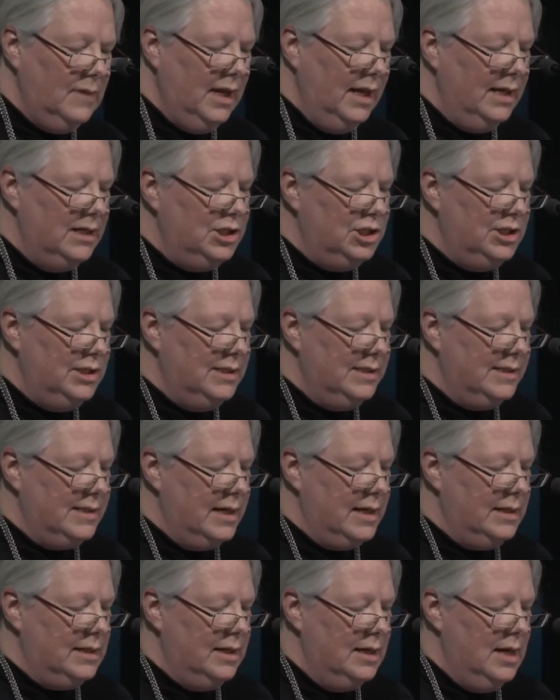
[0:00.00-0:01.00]
and she
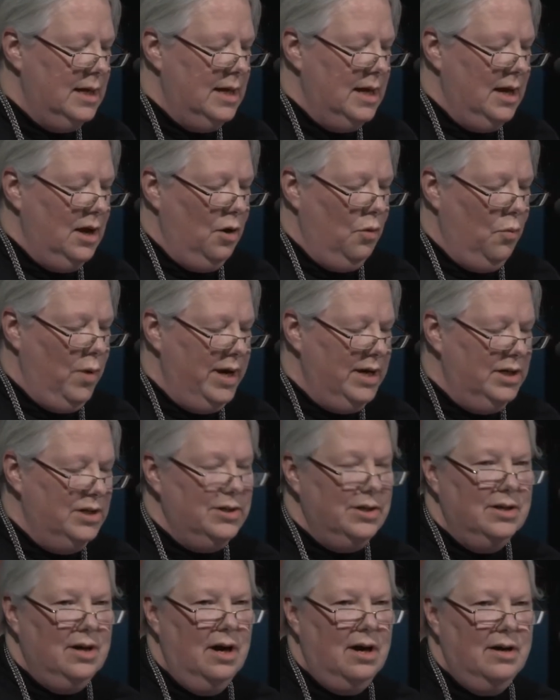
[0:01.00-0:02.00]
said, When
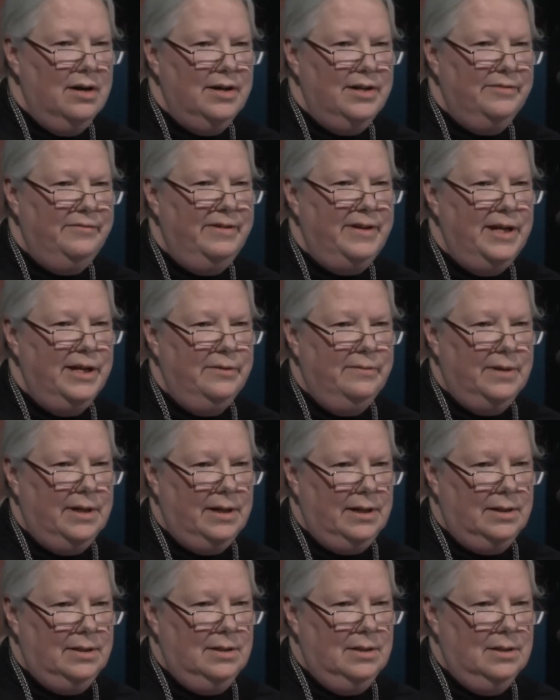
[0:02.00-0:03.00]
you're hard of
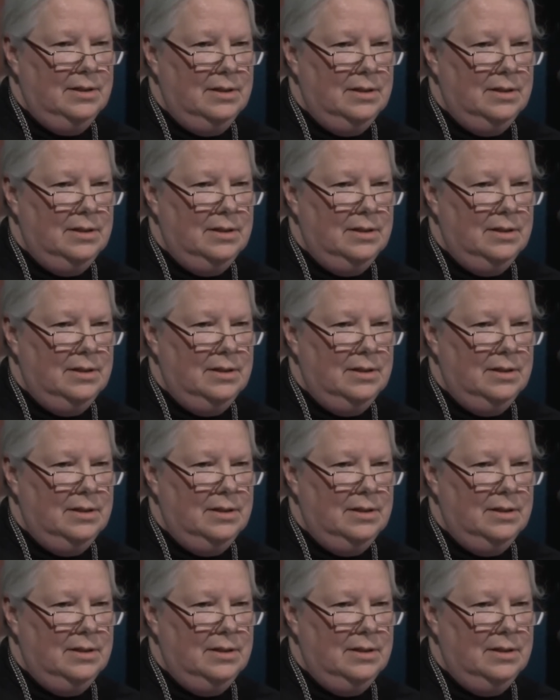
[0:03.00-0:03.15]
hearing,